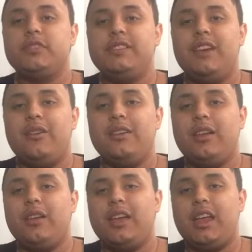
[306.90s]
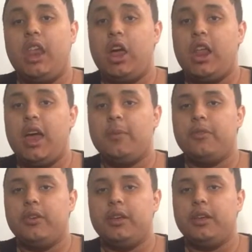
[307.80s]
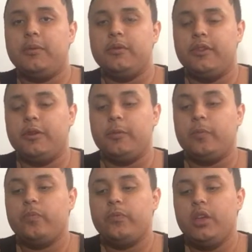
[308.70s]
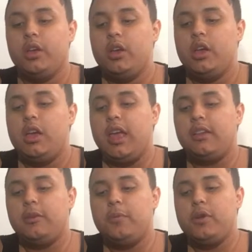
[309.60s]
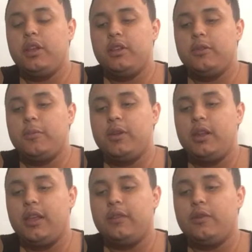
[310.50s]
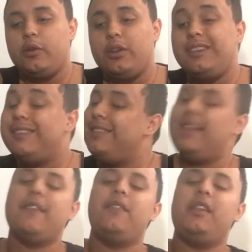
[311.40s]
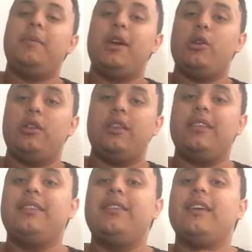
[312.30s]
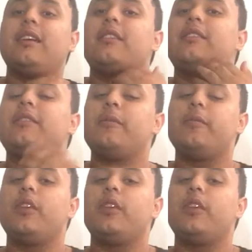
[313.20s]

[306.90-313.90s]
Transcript: She already done like a lot of apps on it, so yeah, it's a pretty nice phone. It's definitely better than a 6.